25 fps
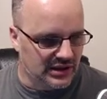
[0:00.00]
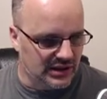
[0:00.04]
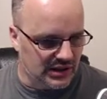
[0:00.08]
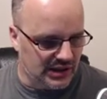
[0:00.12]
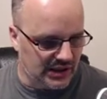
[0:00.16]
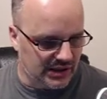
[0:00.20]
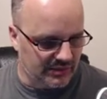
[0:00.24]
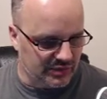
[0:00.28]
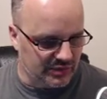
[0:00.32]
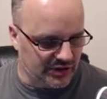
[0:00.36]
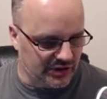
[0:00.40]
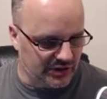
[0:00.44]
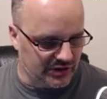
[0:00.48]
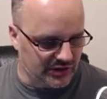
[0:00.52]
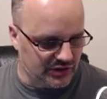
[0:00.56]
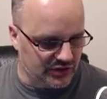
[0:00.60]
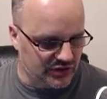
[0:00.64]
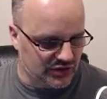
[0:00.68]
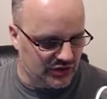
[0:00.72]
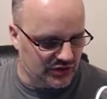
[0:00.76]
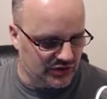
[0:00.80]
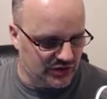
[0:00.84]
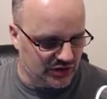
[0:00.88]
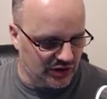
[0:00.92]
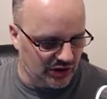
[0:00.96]
I'm going to
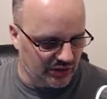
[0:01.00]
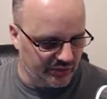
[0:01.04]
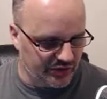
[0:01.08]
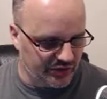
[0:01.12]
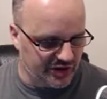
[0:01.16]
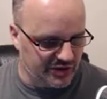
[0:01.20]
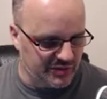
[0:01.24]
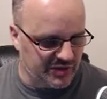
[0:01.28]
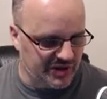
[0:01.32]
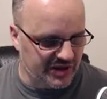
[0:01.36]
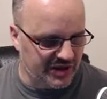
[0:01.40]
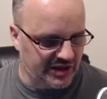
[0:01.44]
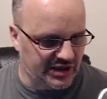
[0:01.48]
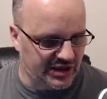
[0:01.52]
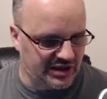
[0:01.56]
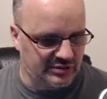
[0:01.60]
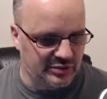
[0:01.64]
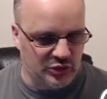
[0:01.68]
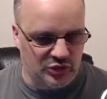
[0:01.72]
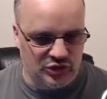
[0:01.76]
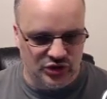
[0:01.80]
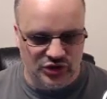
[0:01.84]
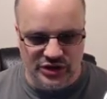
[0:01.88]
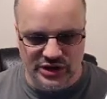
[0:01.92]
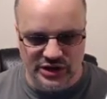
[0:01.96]
stop this being an editable
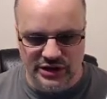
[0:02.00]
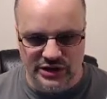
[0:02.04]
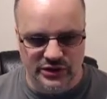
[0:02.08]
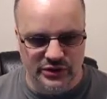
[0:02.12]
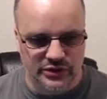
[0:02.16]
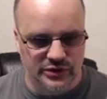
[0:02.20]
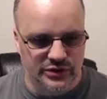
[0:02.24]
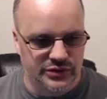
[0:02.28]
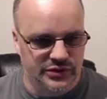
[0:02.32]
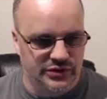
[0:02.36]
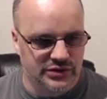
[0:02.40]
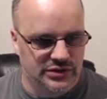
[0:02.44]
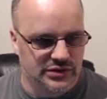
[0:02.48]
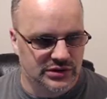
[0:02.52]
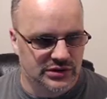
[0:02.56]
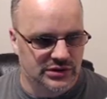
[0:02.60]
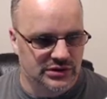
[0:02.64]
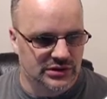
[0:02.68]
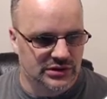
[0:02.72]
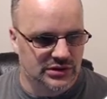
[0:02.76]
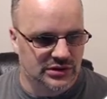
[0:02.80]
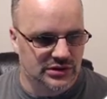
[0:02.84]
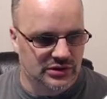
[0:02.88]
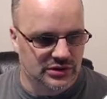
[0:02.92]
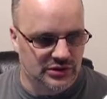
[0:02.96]
child.
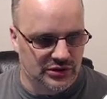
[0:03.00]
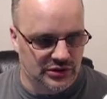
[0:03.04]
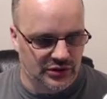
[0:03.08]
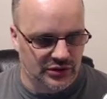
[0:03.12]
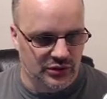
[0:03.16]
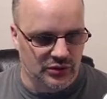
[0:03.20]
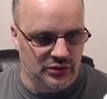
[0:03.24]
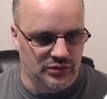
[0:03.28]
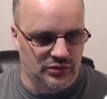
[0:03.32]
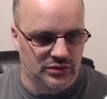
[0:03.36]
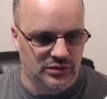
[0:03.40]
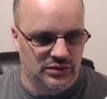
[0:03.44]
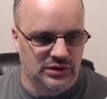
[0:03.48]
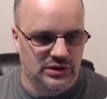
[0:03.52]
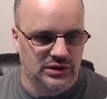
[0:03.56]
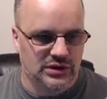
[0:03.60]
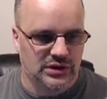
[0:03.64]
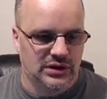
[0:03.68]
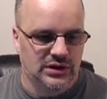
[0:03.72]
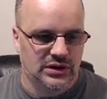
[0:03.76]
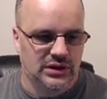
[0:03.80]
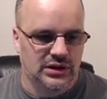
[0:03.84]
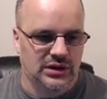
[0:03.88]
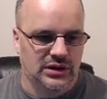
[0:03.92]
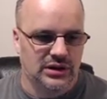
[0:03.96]
Cool.
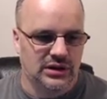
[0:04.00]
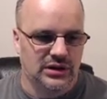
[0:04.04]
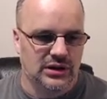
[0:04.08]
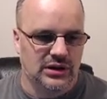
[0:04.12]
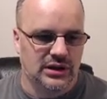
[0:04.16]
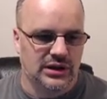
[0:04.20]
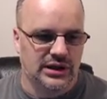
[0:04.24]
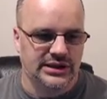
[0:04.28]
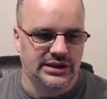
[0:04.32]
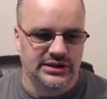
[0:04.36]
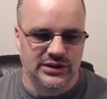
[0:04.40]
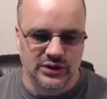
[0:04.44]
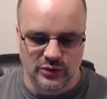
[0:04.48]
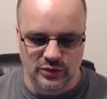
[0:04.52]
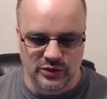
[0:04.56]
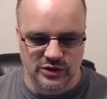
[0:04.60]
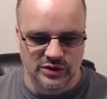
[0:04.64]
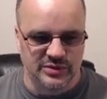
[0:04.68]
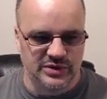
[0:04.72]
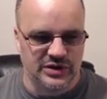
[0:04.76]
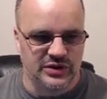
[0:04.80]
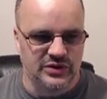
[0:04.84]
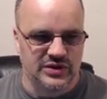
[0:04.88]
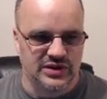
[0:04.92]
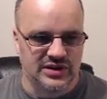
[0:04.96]
I don't want to
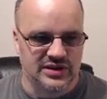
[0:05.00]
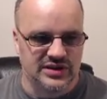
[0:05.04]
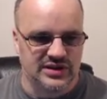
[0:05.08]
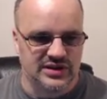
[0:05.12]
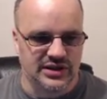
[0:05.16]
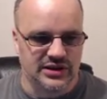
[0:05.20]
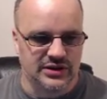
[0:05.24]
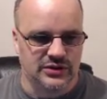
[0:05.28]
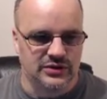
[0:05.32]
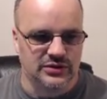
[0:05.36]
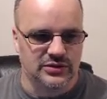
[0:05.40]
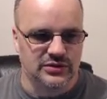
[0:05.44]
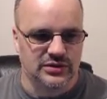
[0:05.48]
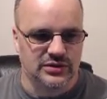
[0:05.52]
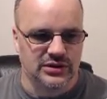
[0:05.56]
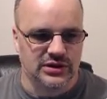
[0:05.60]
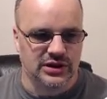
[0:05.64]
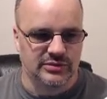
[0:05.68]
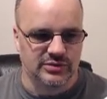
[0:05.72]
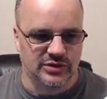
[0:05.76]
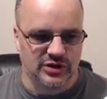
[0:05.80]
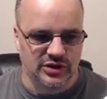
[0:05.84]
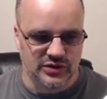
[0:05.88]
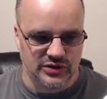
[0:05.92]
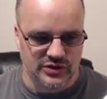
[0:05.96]
be using a signal. I'm
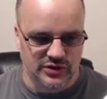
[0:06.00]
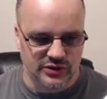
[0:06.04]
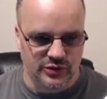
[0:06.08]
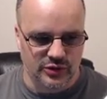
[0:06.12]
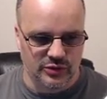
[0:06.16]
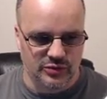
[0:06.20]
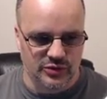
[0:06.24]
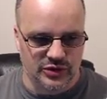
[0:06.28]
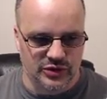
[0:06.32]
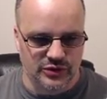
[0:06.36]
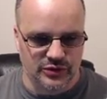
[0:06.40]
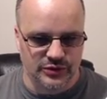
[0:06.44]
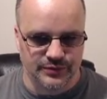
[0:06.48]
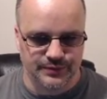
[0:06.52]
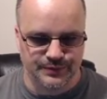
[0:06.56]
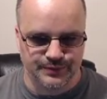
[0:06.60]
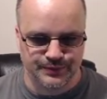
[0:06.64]
going to use a group call.